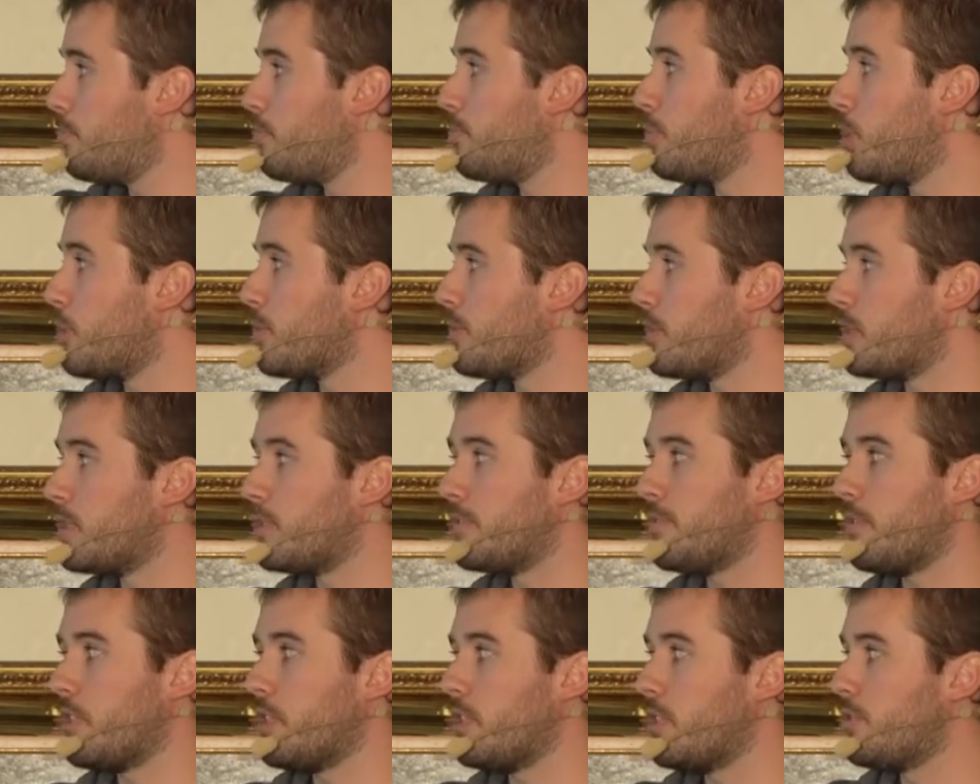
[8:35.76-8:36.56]

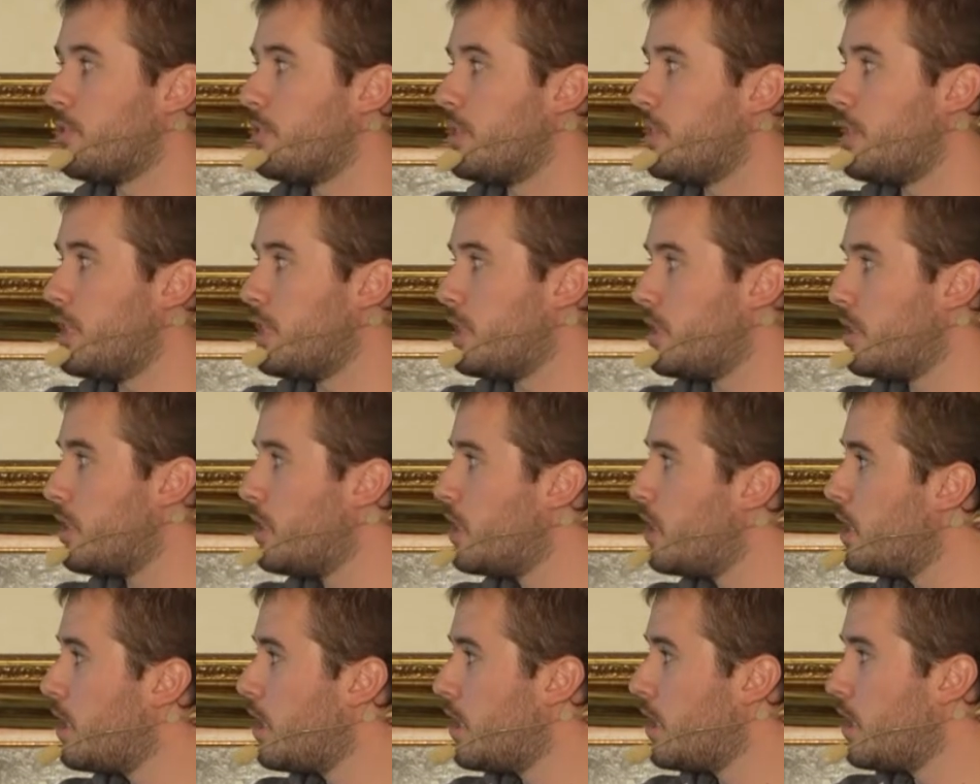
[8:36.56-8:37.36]
POSIX file tree that
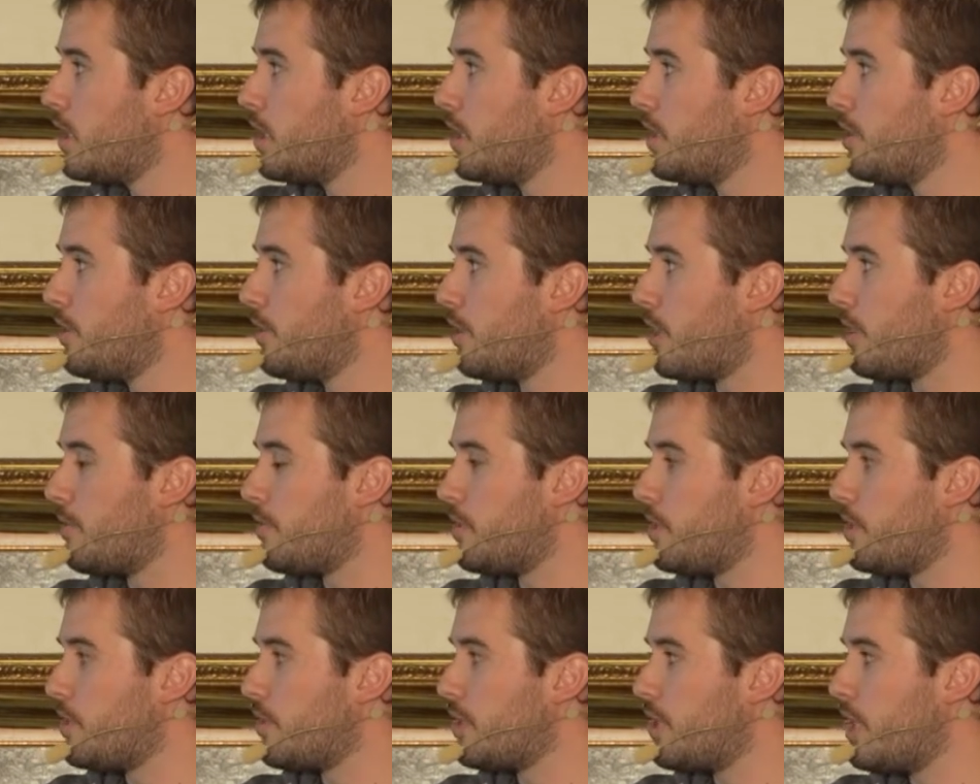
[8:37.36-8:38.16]
you have
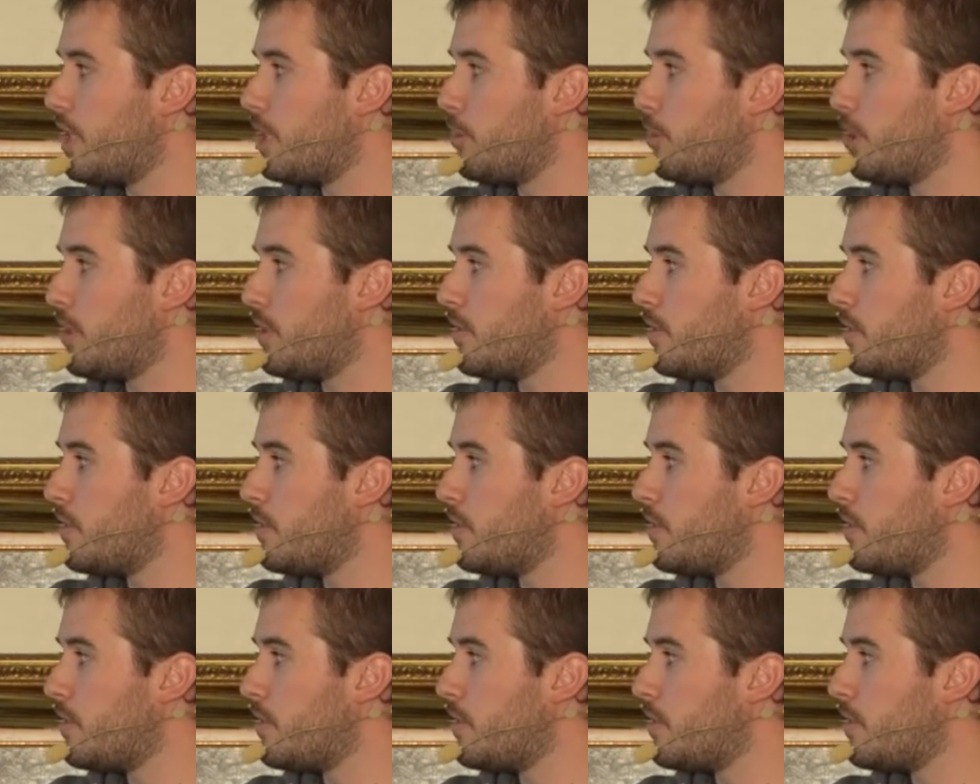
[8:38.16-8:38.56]
in your database.